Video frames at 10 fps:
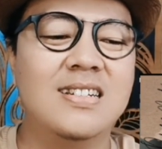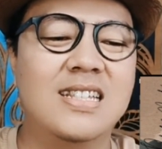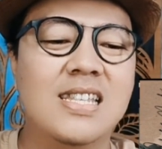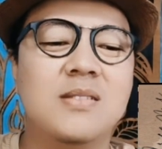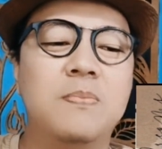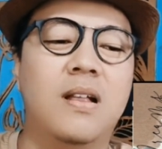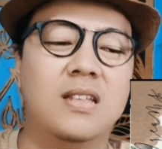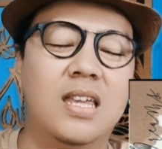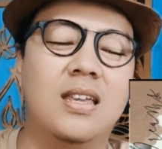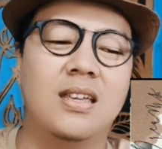this is
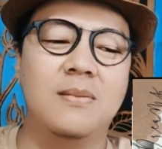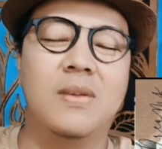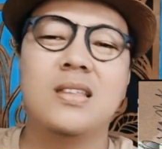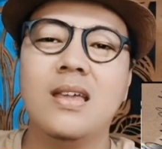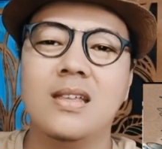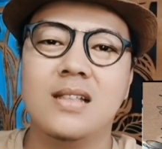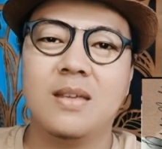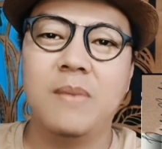Belgique. Belgique is like